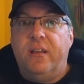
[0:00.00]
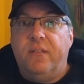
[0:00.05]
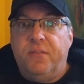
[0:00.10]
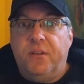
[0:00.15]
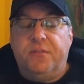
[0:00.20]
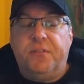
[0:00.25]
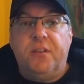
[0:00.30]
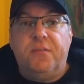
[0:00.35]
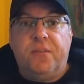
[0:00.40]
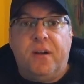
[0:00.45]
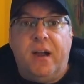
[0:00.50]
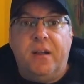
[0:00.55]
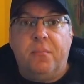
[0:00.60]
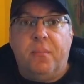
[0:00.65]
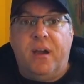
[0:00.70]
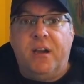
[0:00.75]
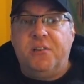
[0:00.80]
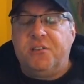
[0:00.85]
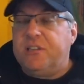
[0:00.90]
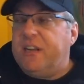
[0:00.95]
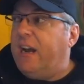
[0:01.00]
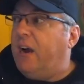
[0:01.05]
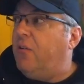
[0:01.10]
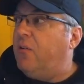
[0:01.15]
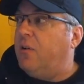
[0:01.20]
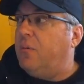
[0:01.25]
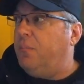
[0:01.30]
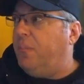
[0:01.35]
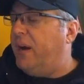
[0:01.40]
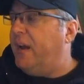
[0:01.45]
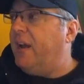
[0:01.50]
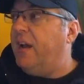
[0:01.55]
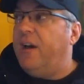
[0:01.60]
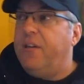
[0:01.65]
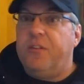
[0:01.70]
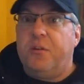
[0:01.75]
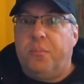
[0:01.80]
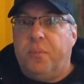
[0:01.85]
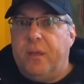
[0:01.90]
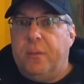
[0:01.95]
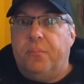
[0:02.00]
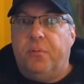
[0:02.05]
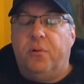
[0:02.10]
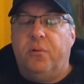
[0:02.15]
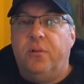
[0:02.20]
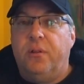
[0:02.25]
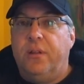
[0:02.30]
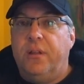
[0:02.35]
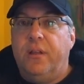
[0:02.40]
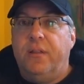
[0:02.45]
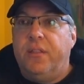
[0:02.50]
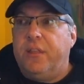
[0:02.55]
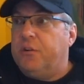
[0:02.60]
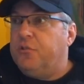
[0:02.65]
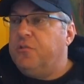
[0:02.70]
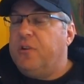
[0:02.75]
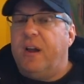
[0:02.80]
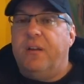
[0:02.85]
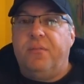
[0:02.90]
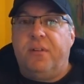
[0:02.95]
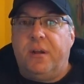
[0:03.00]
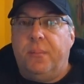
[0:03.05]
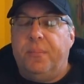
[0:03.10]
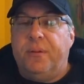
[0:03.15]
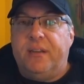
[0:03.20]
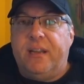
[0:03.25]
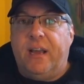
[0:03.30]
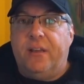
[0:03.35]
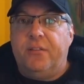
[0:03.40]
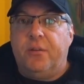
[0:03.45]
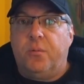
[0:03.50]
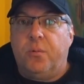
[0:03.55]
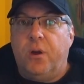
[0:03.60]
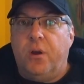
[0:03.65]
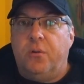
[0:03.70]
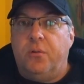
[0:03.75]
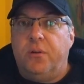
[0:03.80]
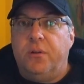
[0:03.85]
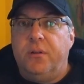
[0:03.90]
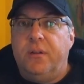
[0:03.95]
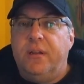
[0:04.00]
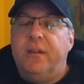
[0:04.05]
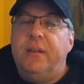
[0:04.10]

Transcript: 55 miles an hour by other people that are driving up and down the road.